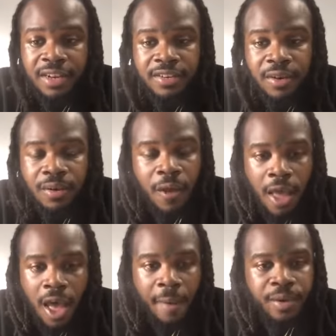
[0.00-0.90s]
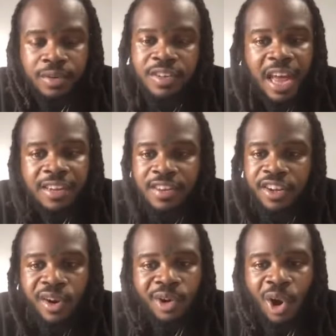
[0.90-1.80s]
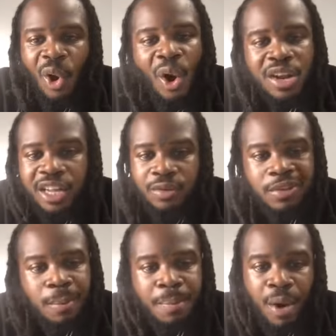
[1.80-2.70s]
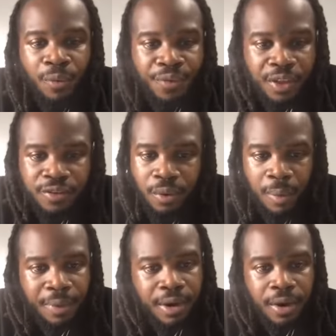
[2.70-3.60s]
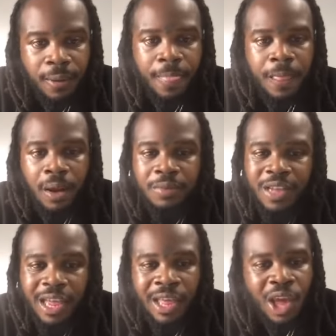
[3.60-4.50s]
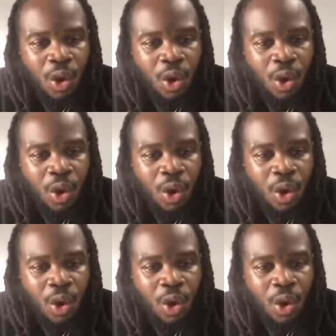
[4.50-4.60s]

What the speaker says: So we just got to tug on it hard, get you some milk thistle up in there. You know what I'm saying?